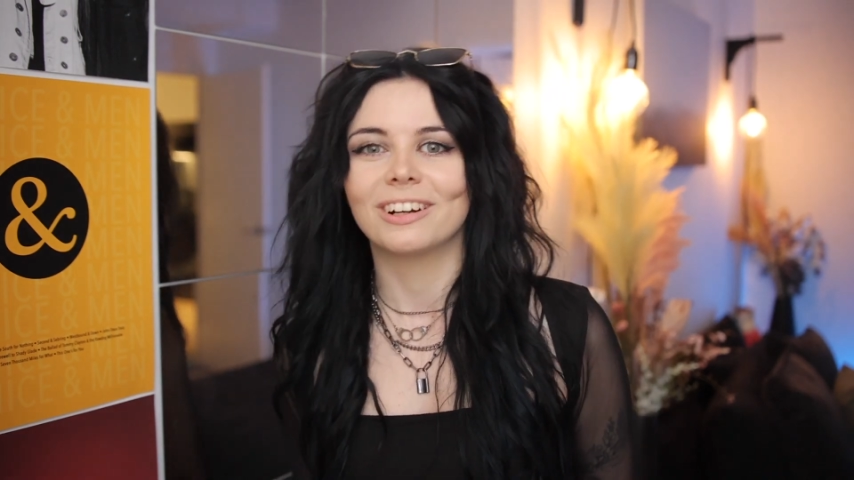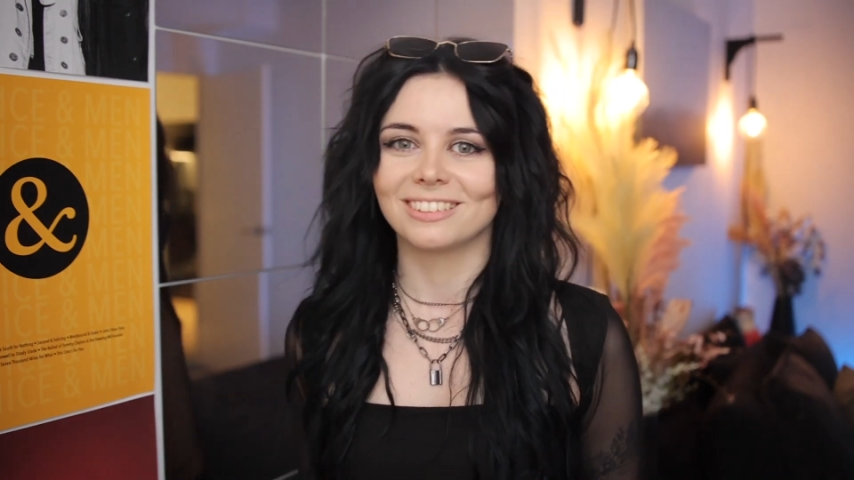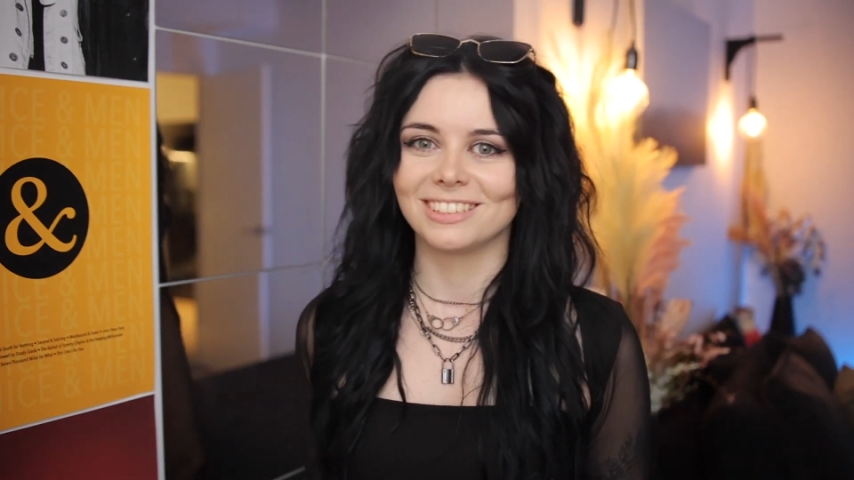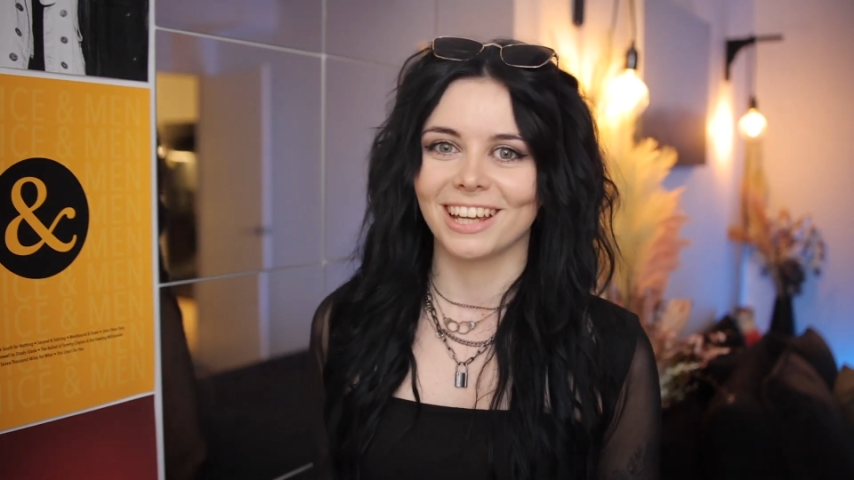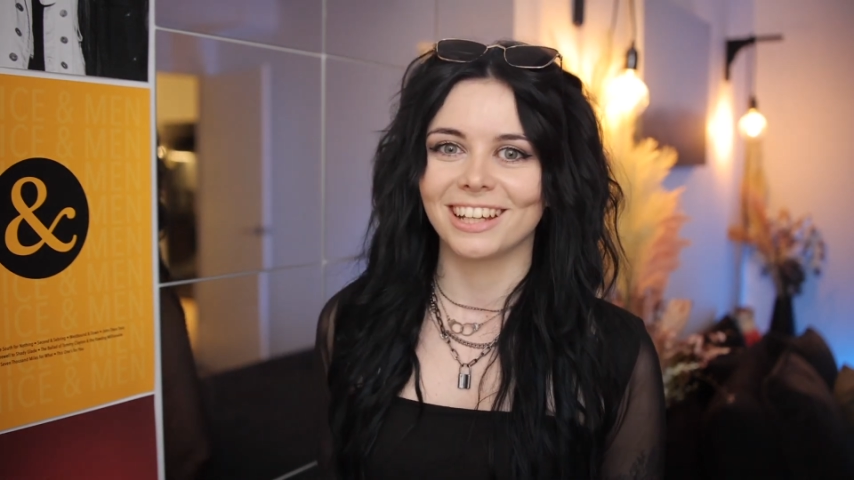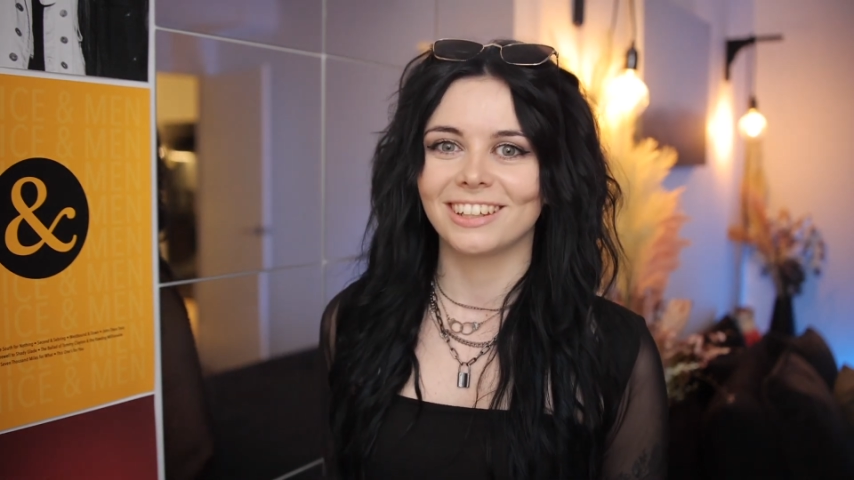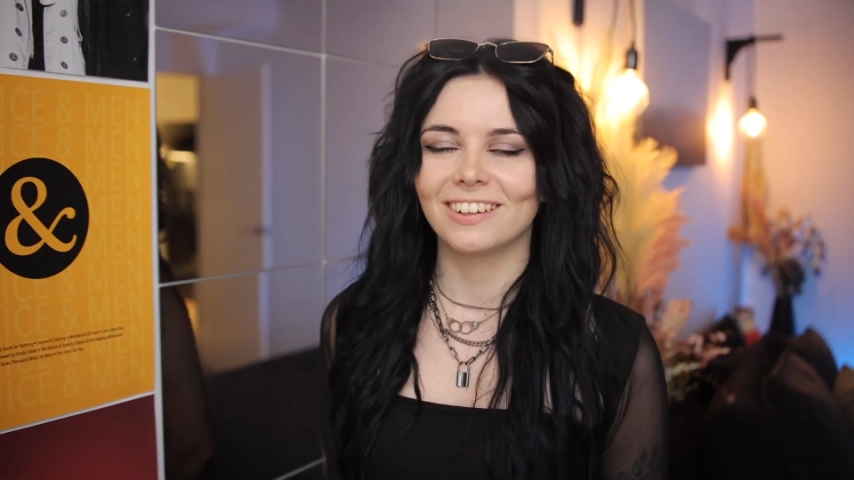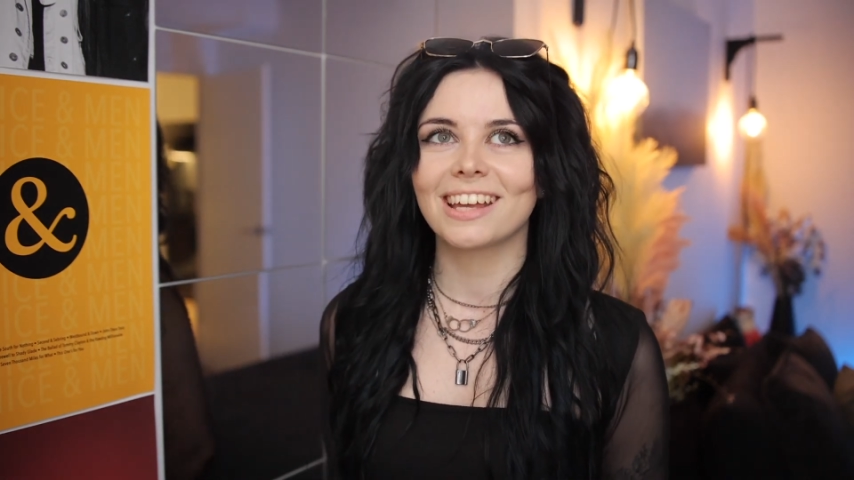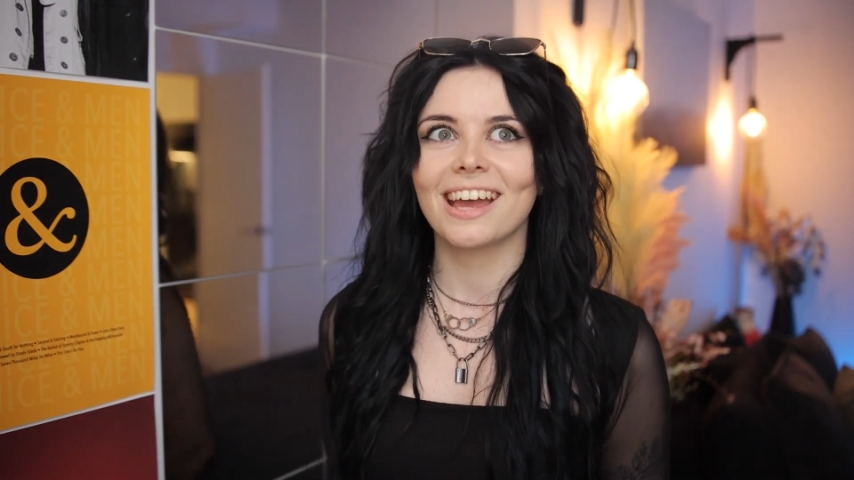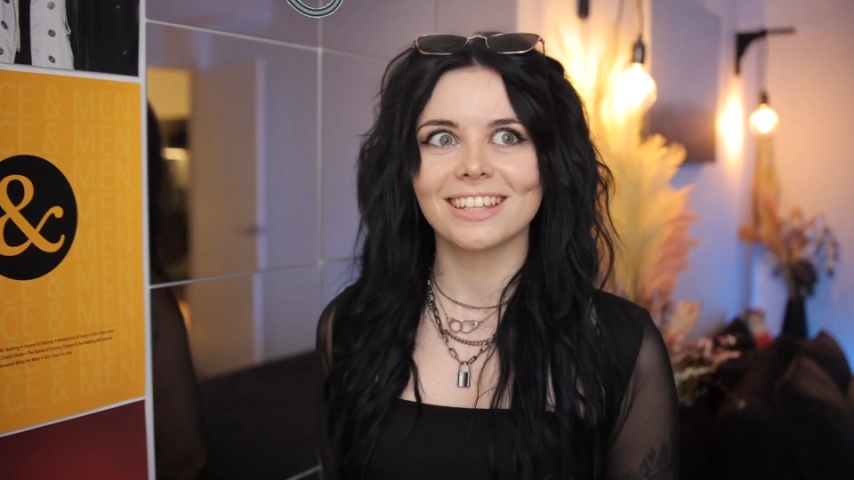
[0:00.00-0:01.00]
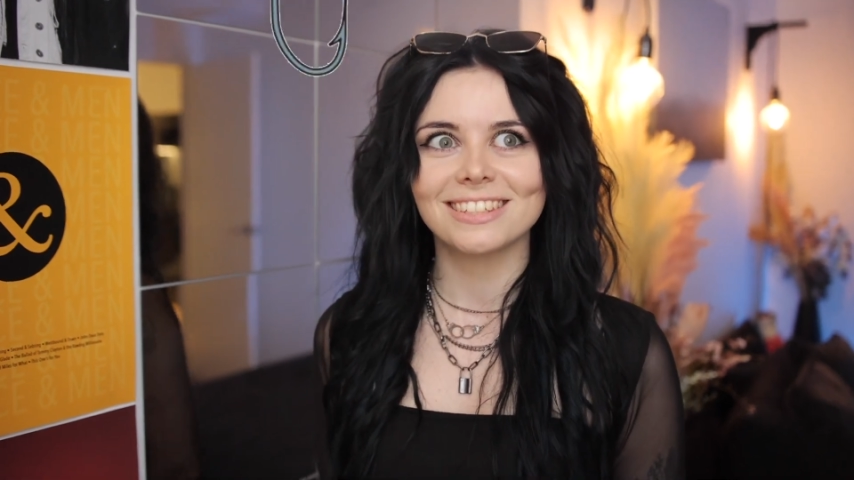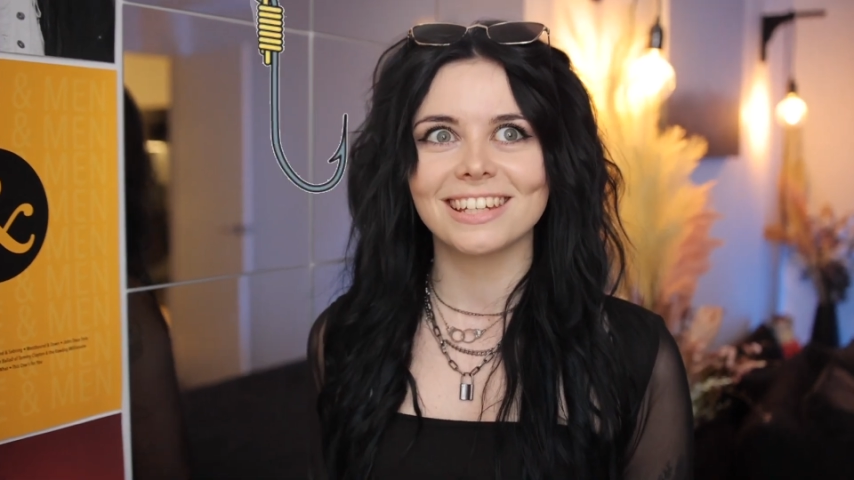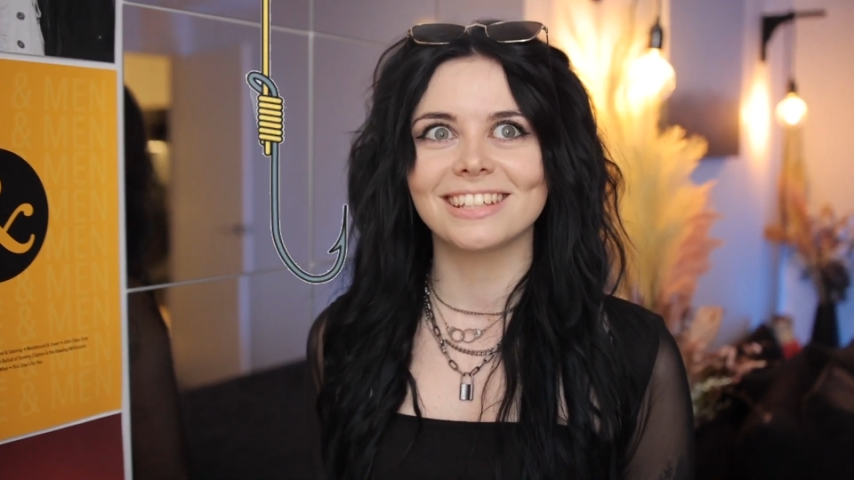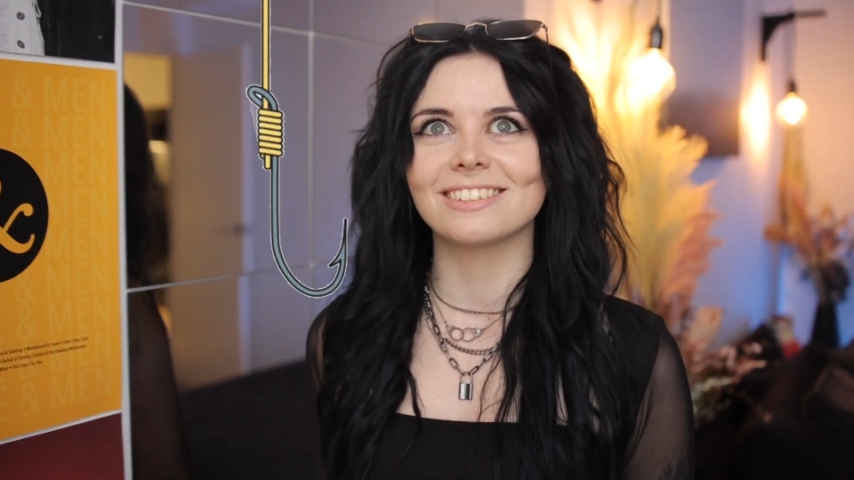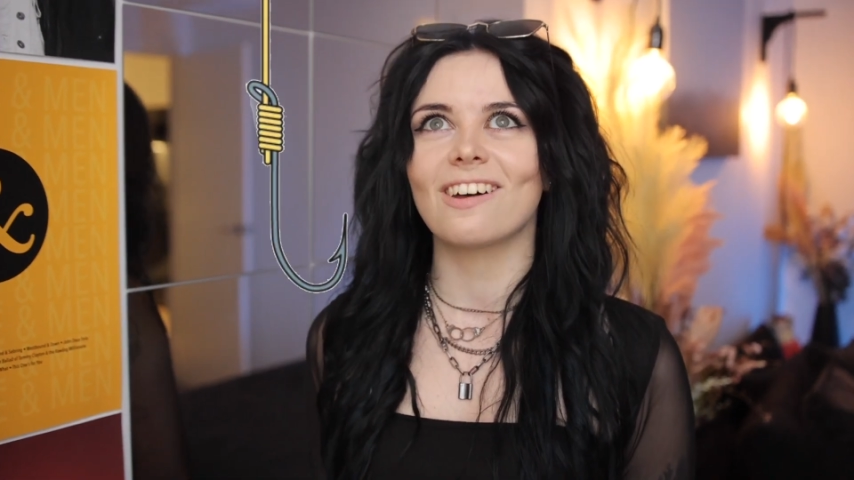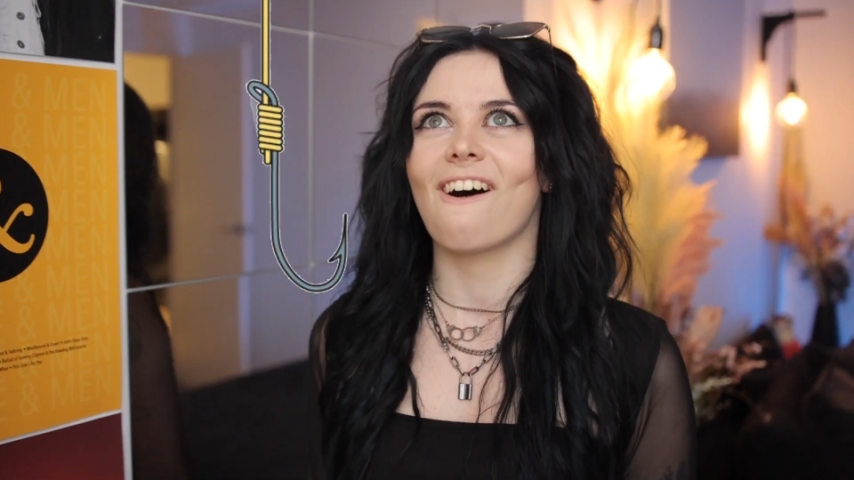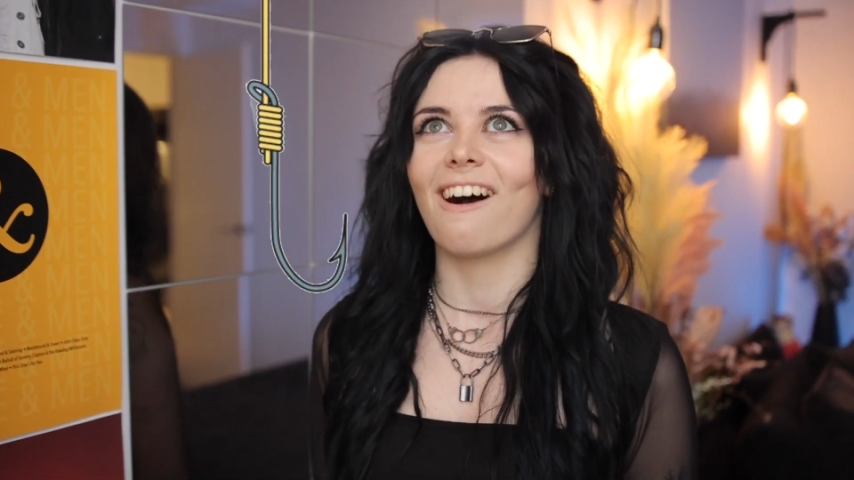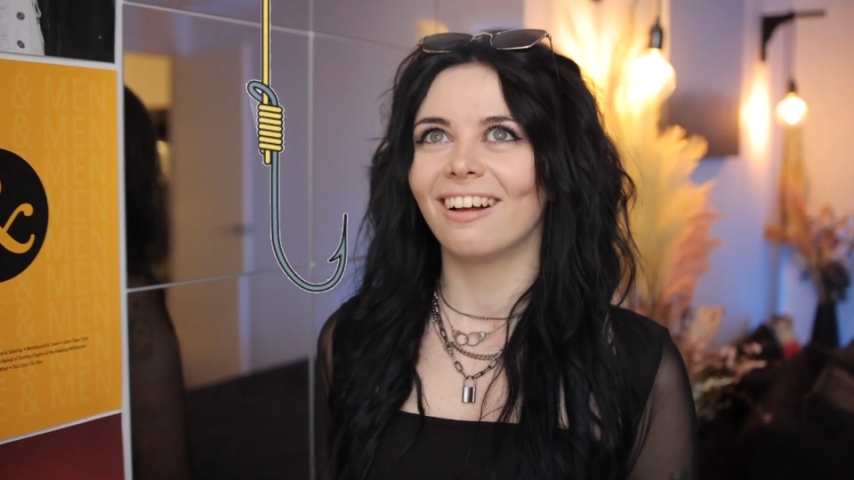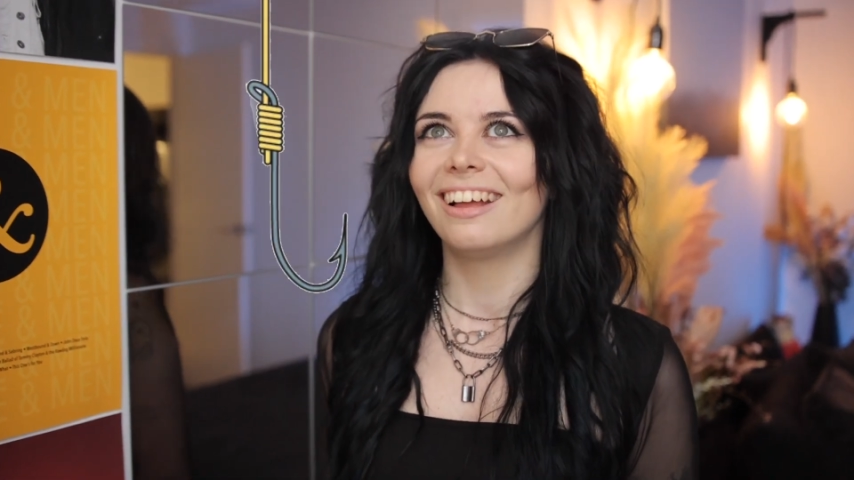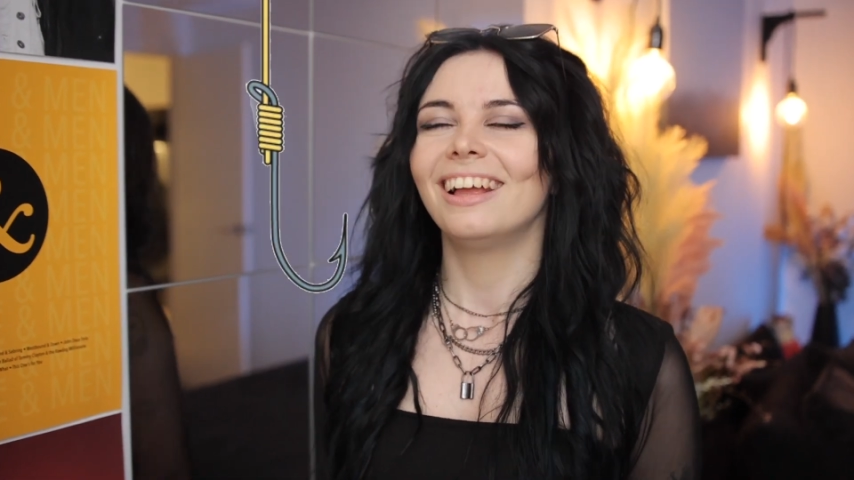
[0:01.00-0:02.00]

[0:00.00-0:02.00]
can take you. Catches! Oh!